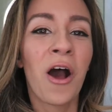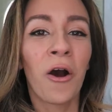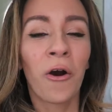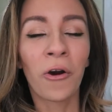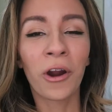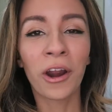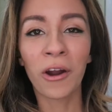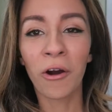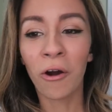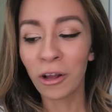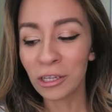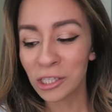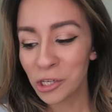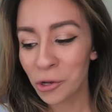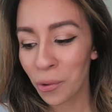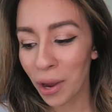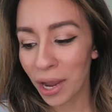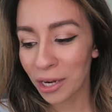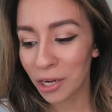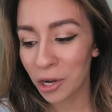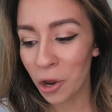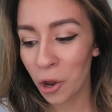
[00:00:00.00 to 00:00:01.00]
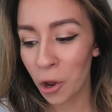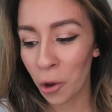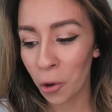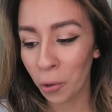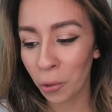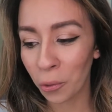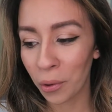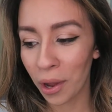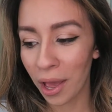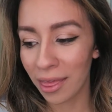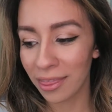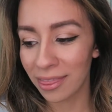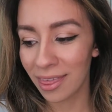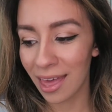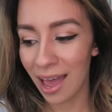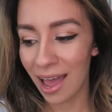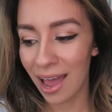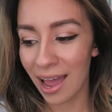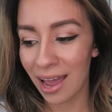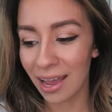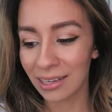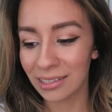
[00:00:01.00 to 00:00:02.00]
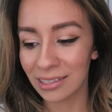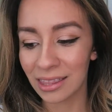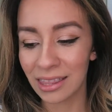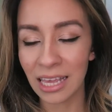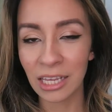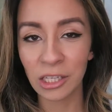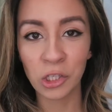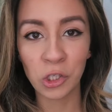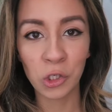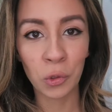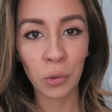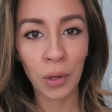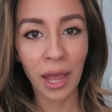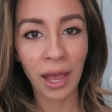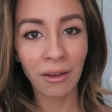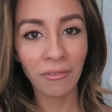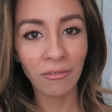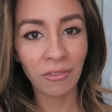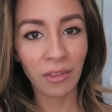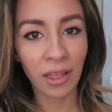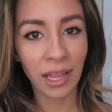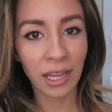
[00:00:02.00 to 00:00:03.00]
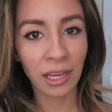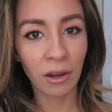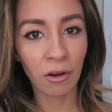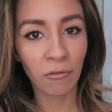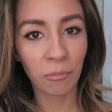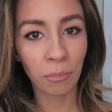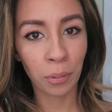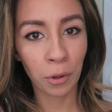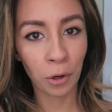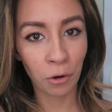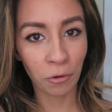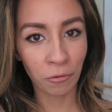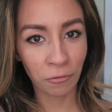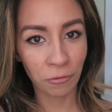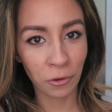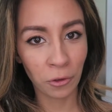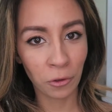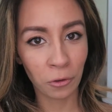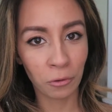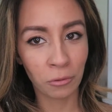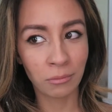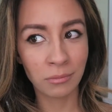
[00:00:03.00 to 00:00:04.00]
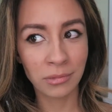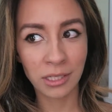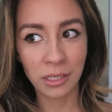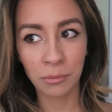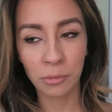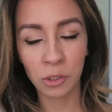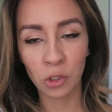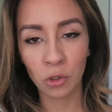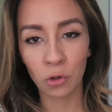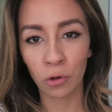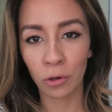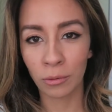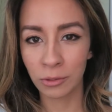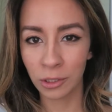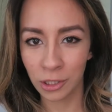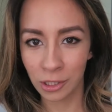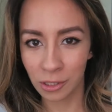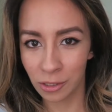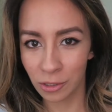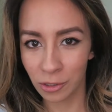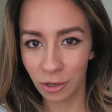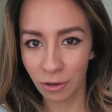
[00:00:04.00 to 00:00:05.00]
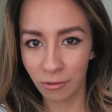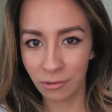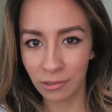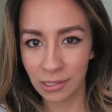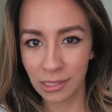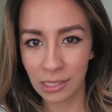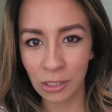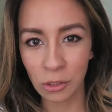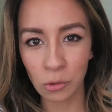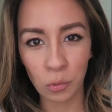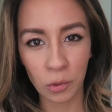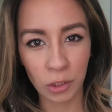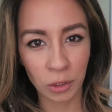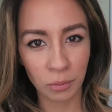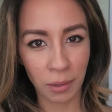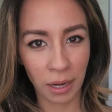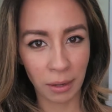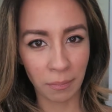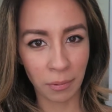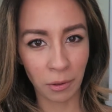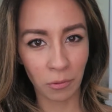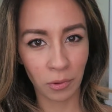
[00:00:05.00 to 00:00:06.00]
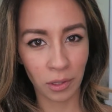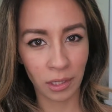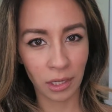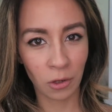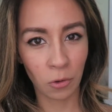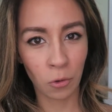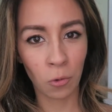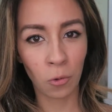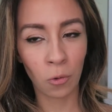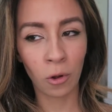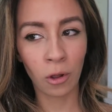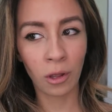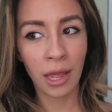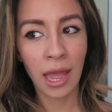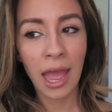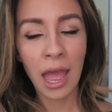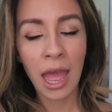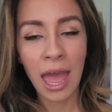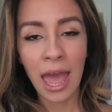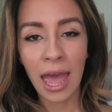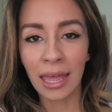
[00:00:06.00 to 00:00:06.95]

Or also, I know that they do have like perfume subscription services, which might be really cool.